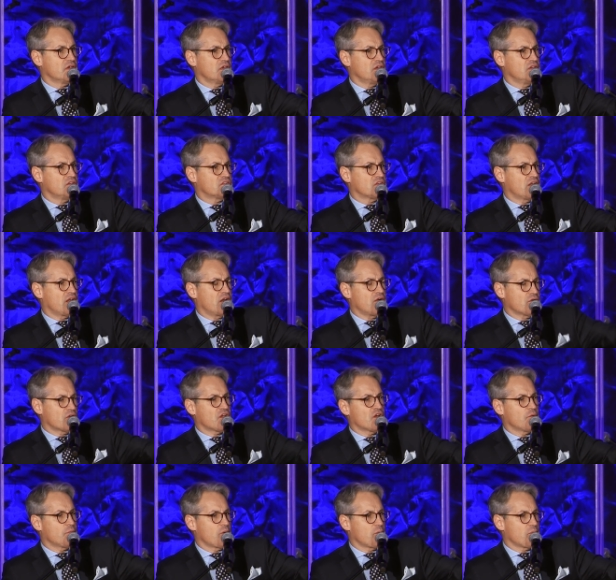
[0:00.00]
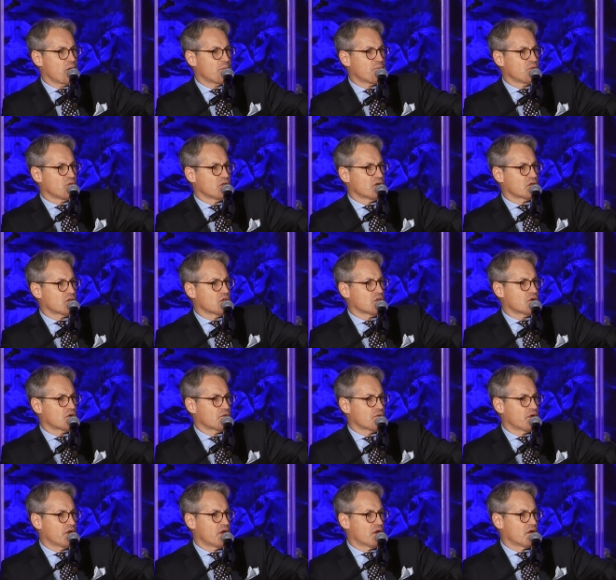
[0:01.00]
He said, I don't care about my political
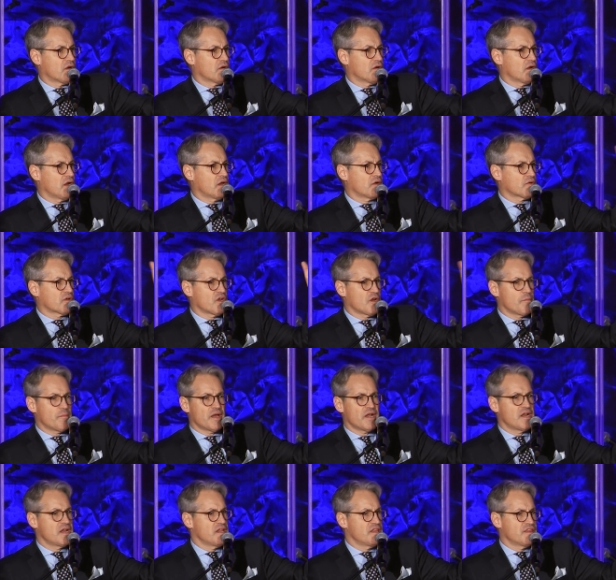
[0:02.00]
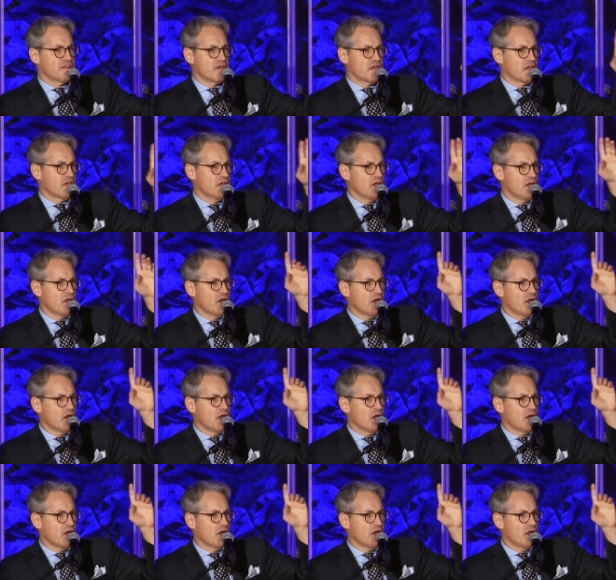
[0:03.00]
career. I don't care about anything.